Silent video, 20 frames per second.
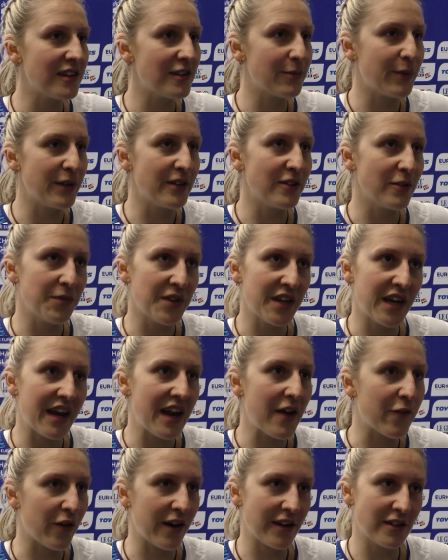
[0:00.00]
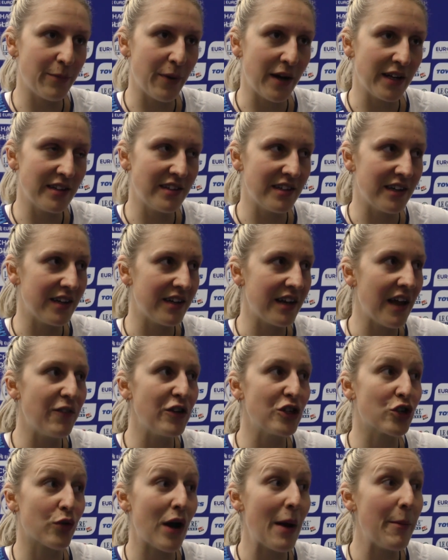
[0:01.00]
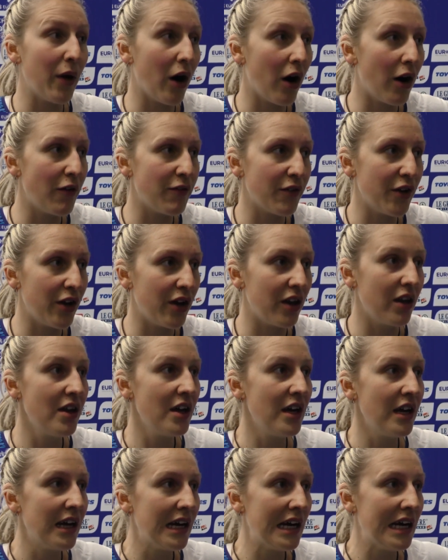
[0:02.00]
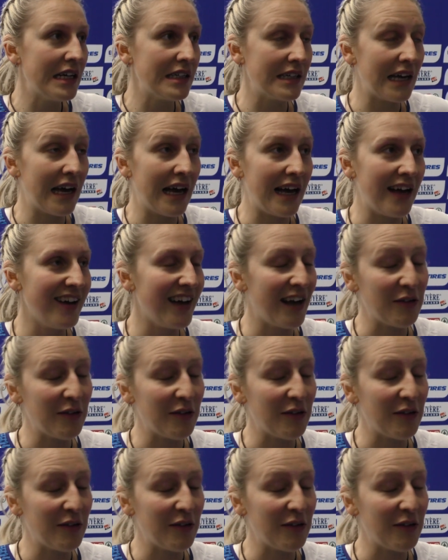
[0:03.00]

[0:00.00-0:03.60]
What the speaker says: It's been something I never expected, never dreamt of, and yeah,